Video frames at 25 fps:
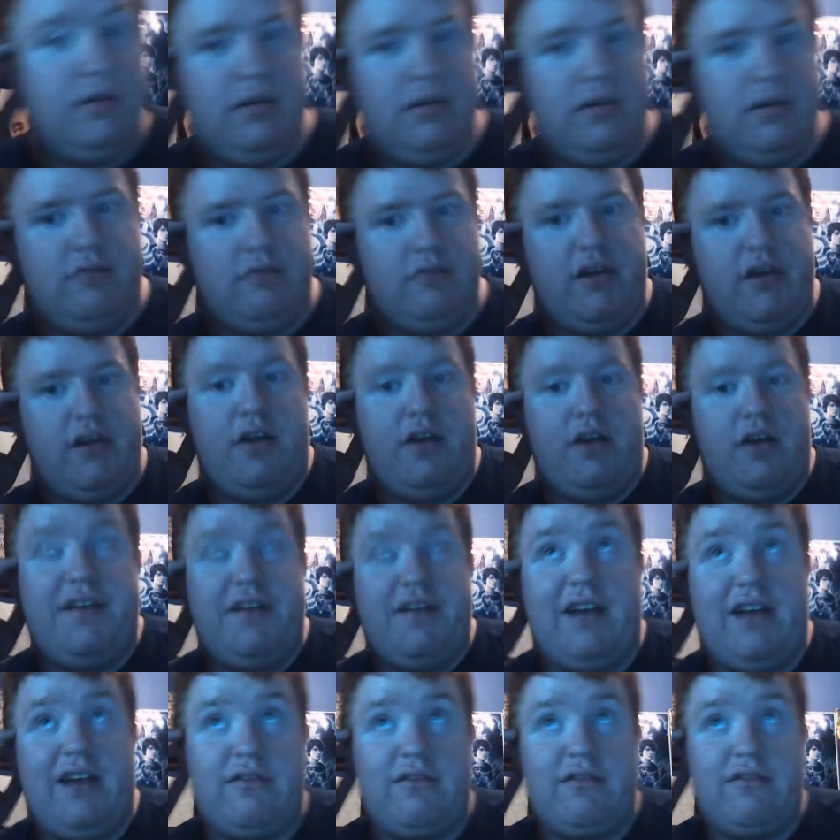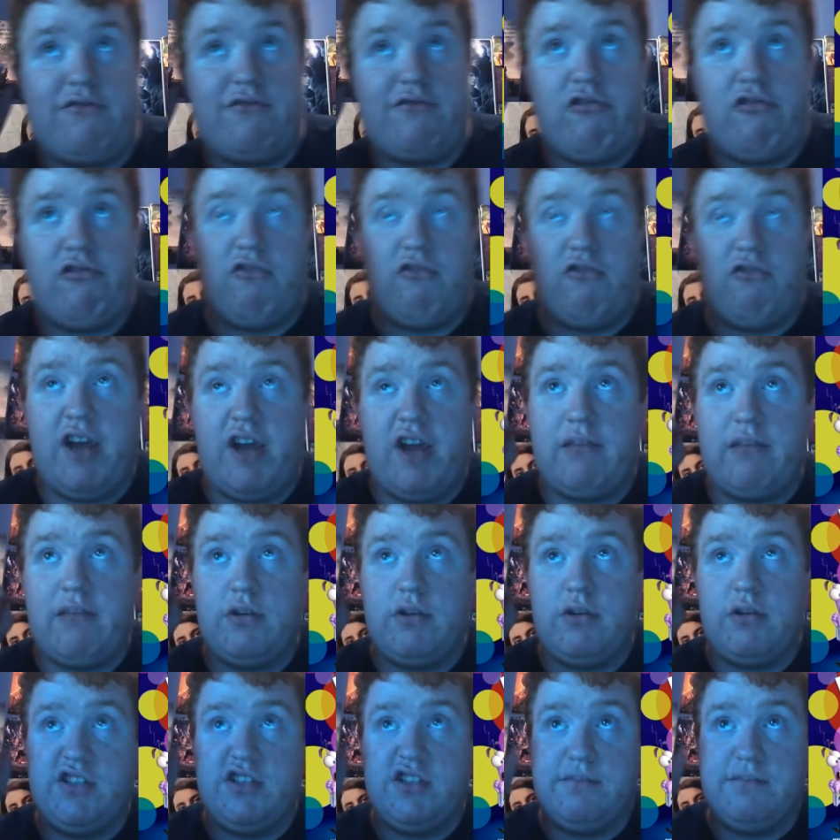right, all that crying
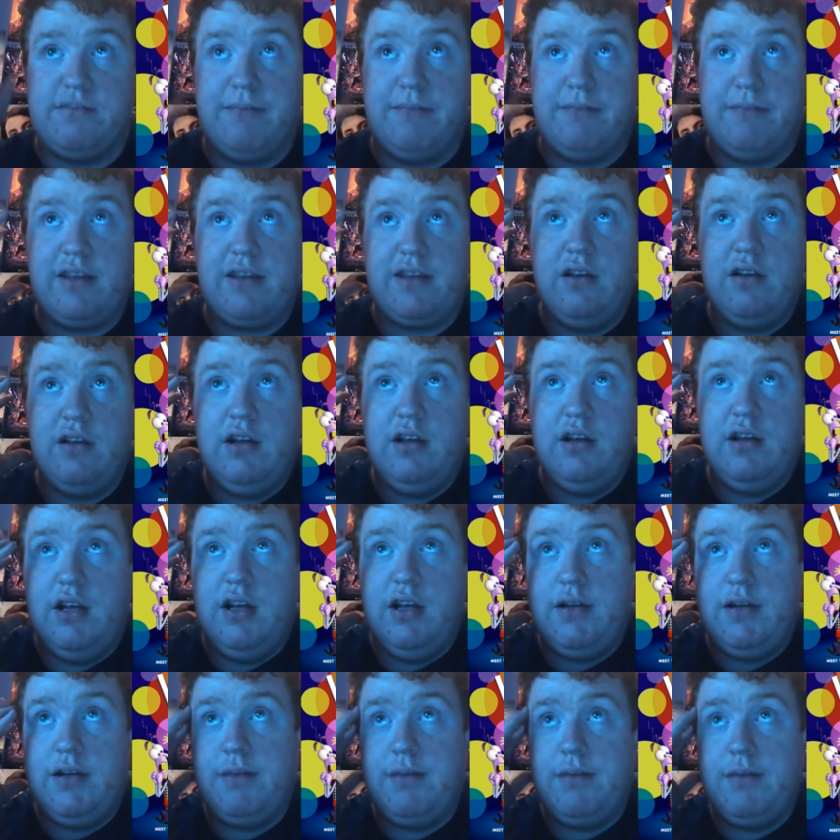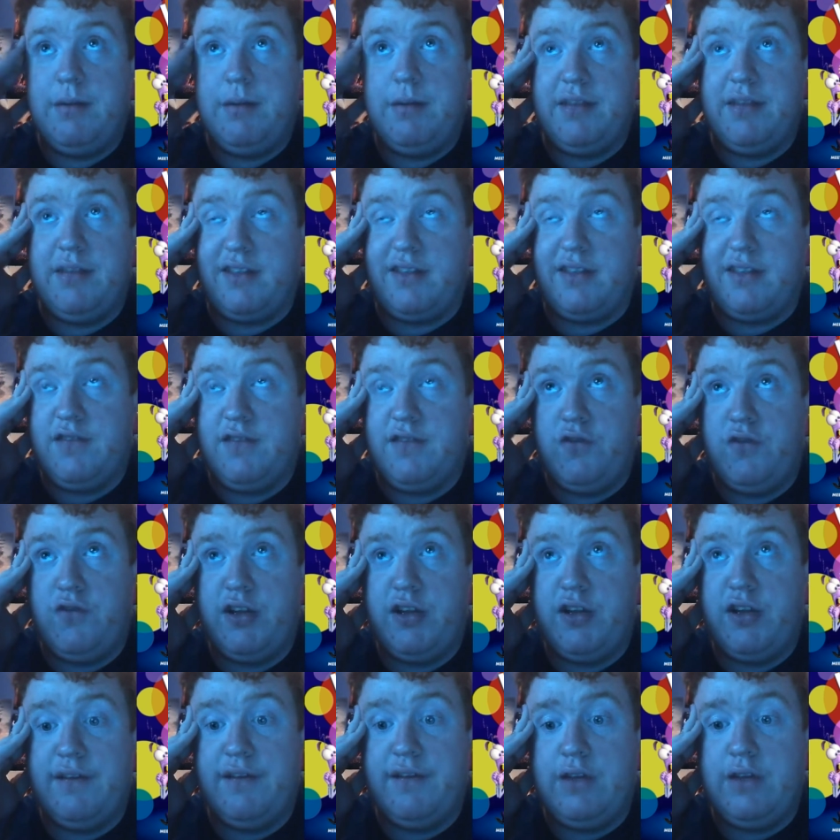would just make you people think
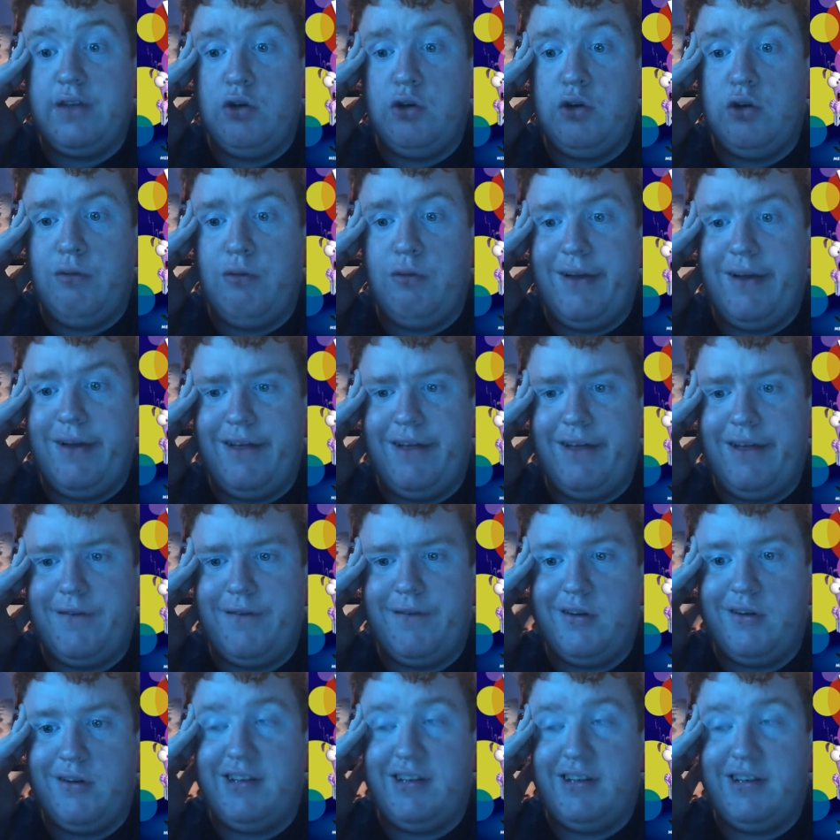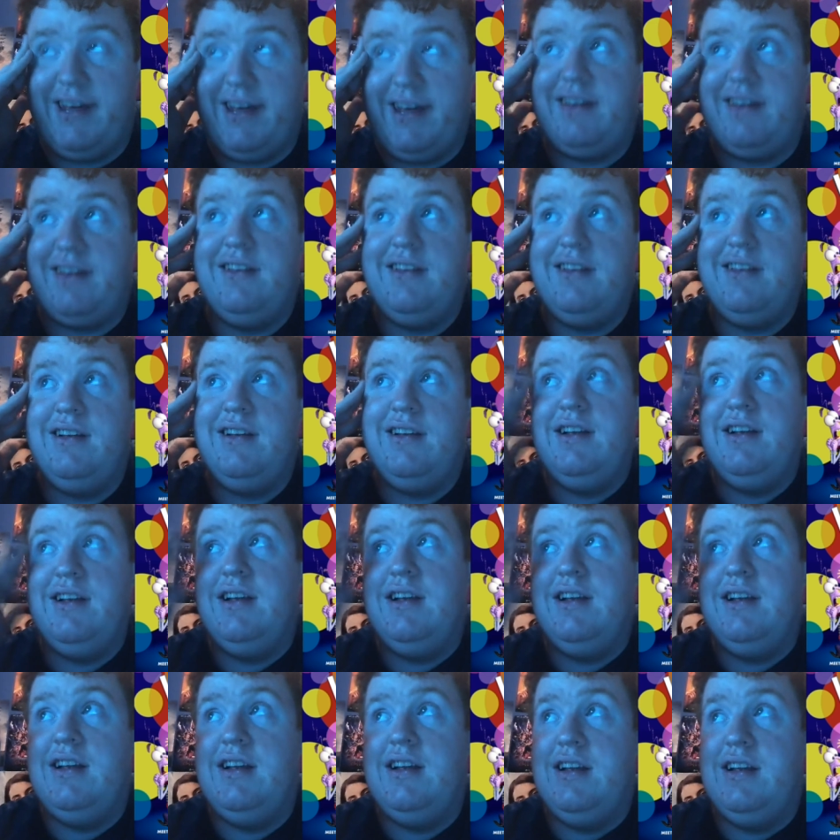differently of you or whatever. Like,
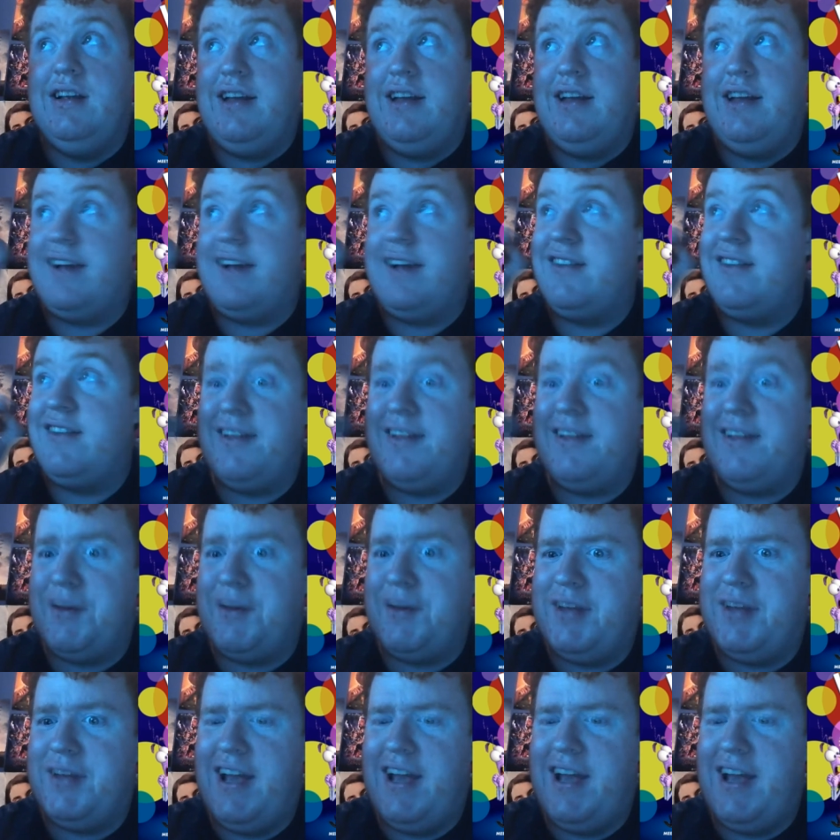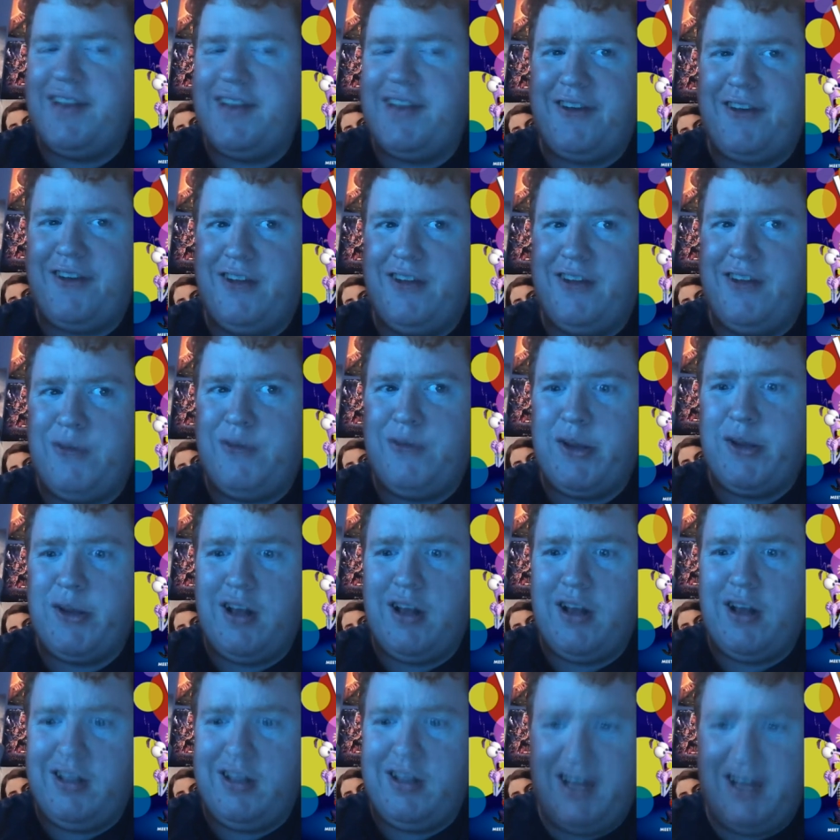considering someone that has gone
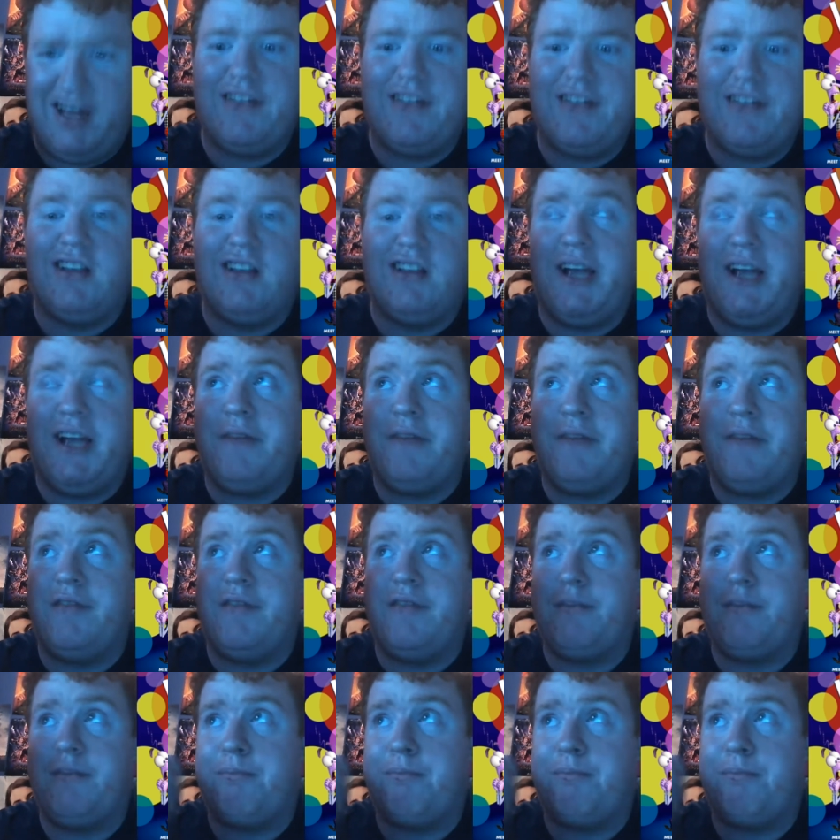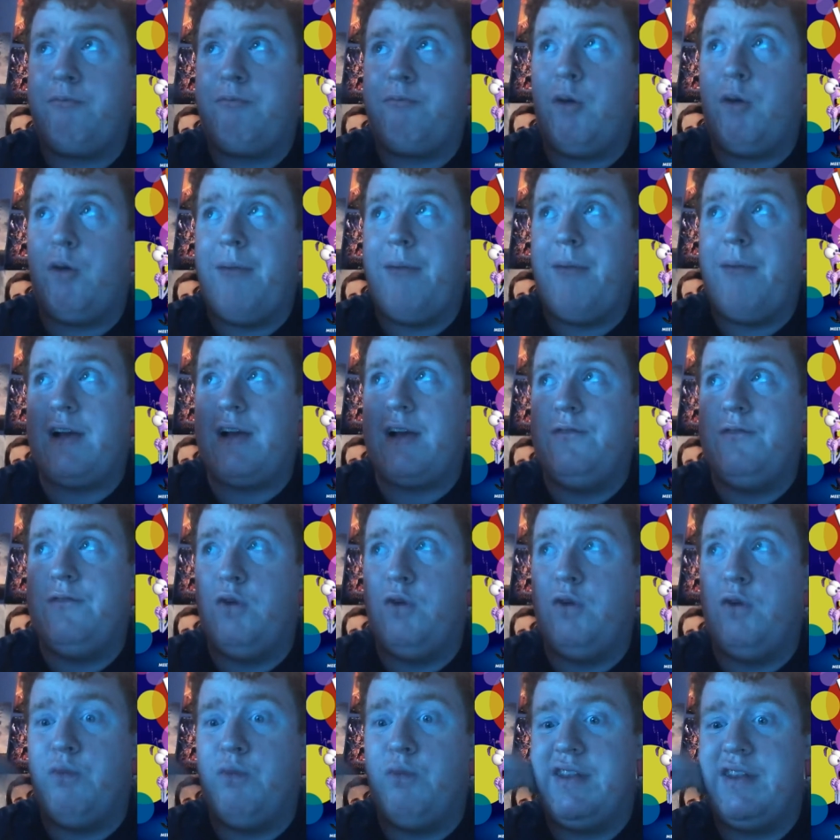through a lot of their lives, go back and
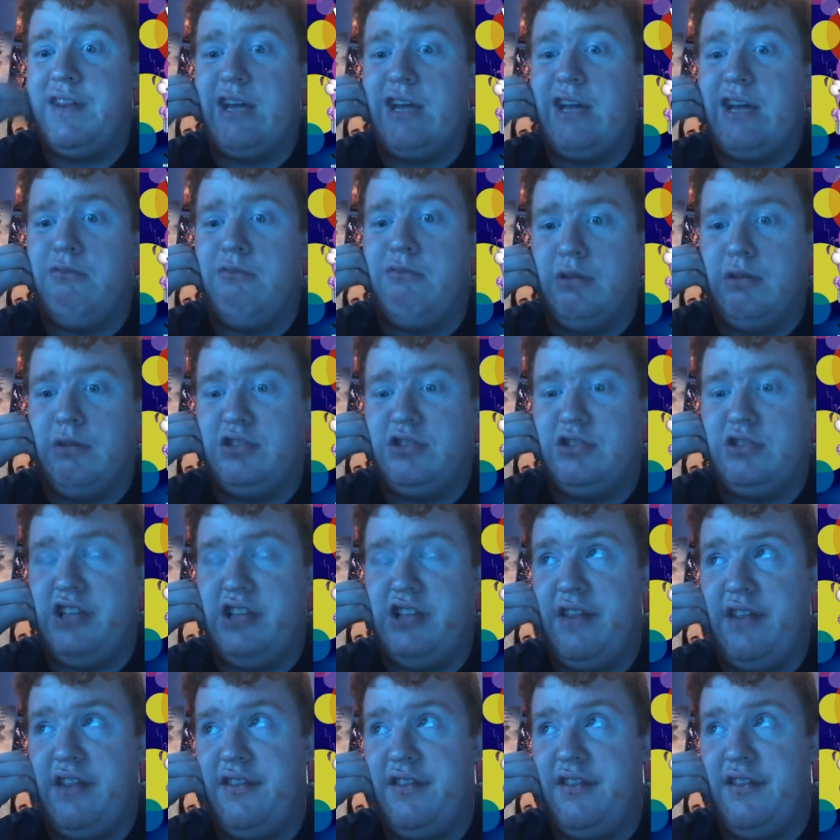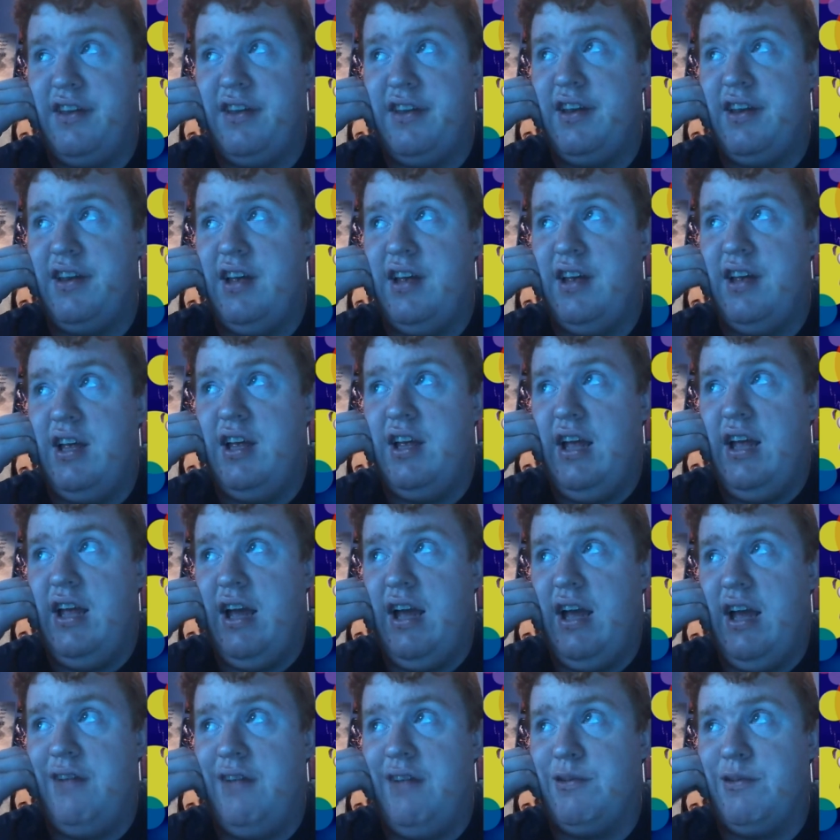forth with their emotions and
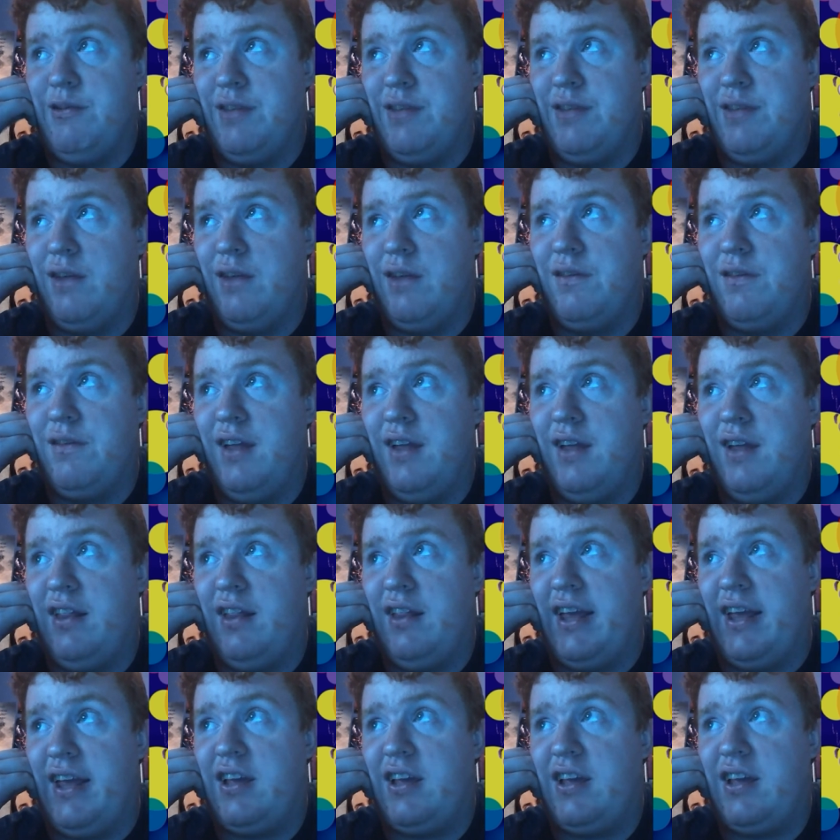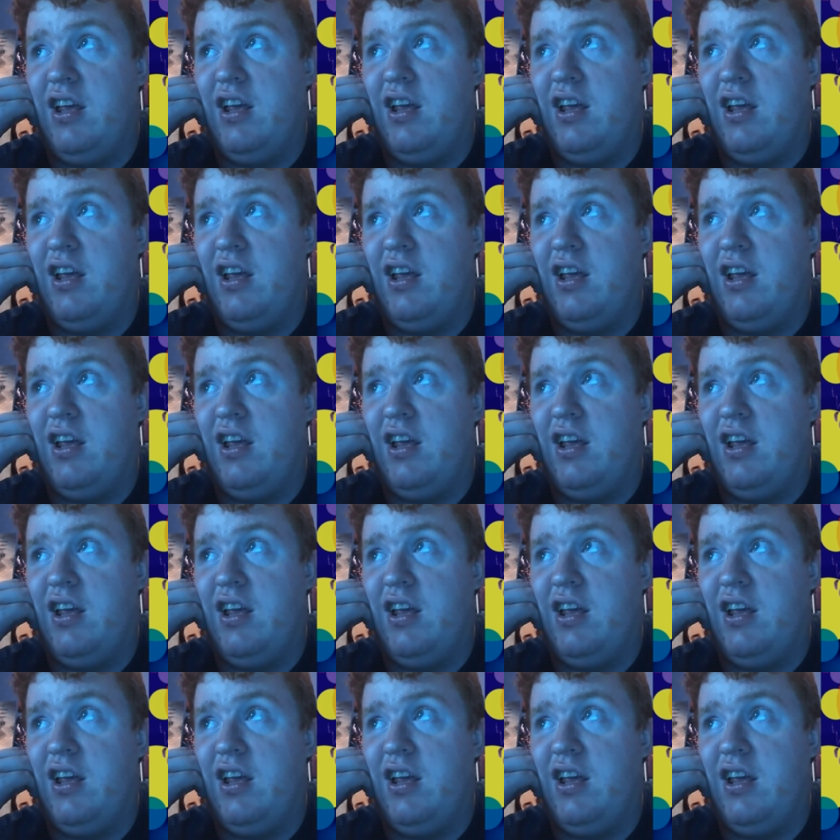how they would deal with it, like,